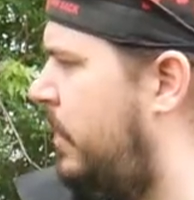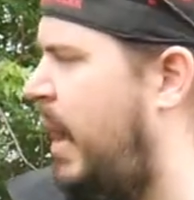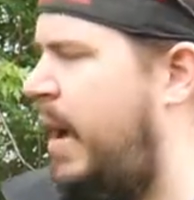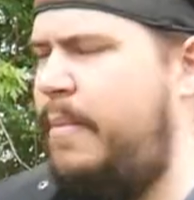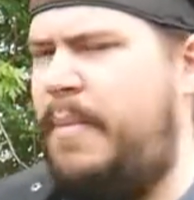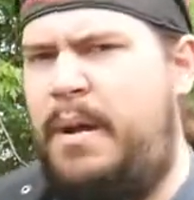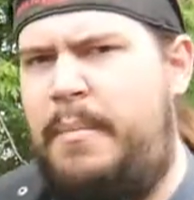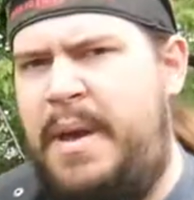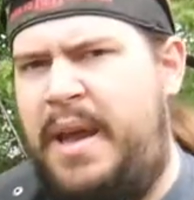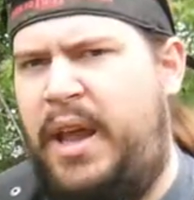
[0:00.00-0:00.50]
I
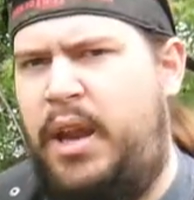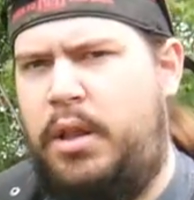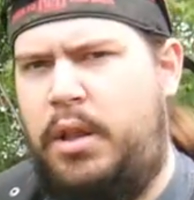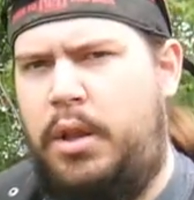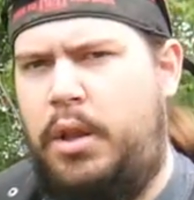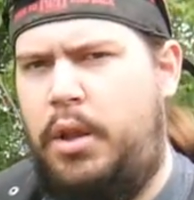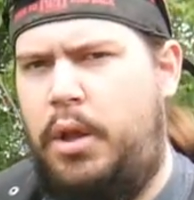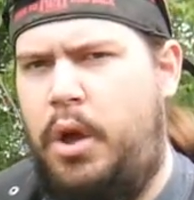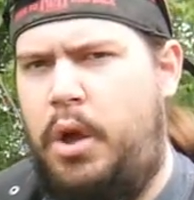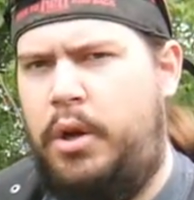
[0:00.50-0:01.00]
might make it a
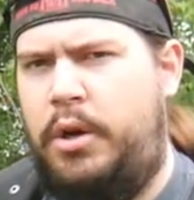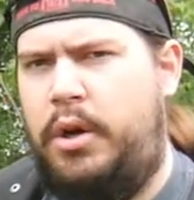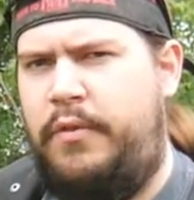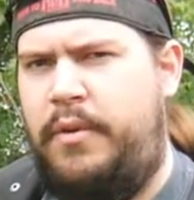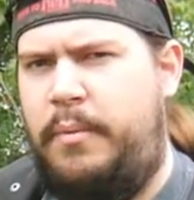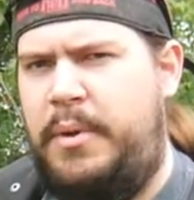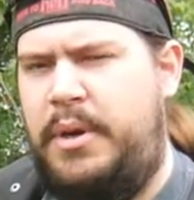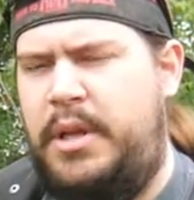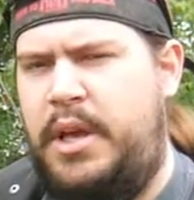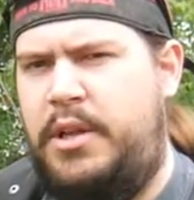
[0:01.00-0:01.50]
little longer
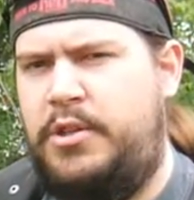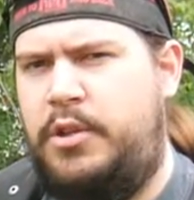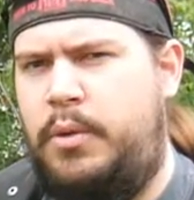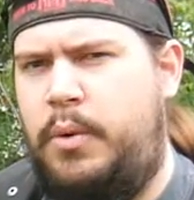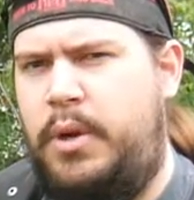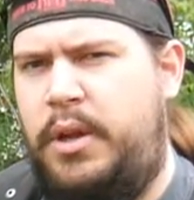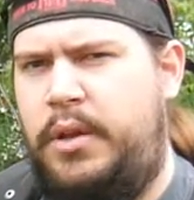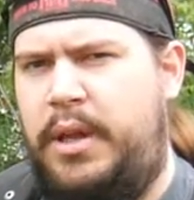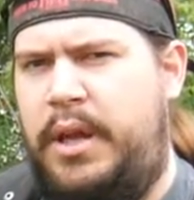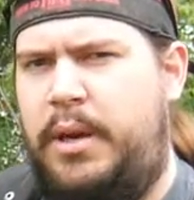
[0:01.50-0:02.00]
if I'm engaging
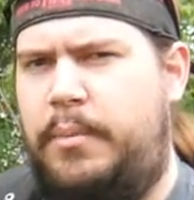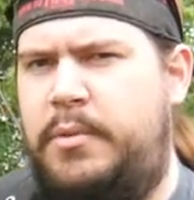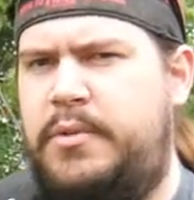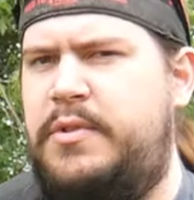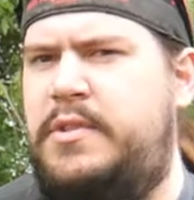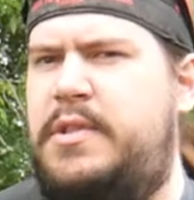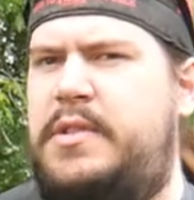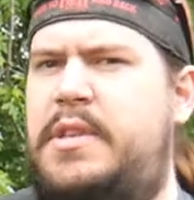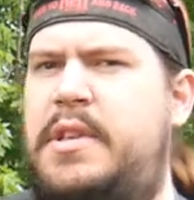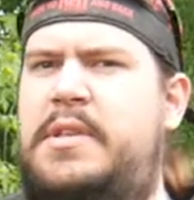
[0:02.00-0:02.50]
wild animals,
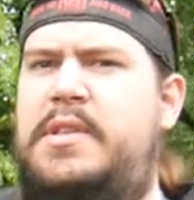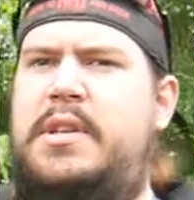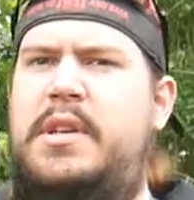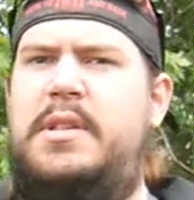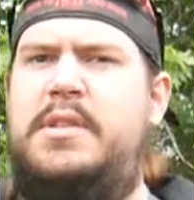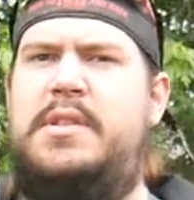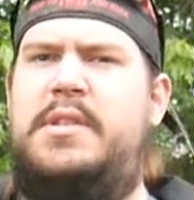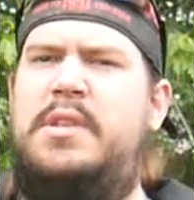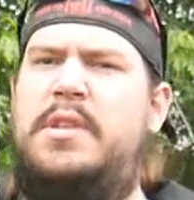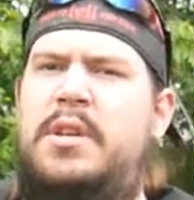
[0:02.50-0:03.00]
because this
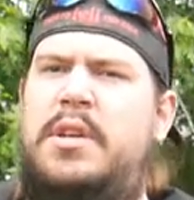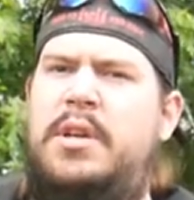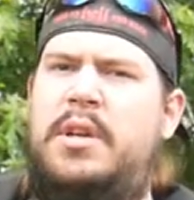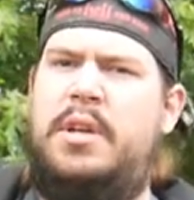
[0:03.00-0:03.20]
is...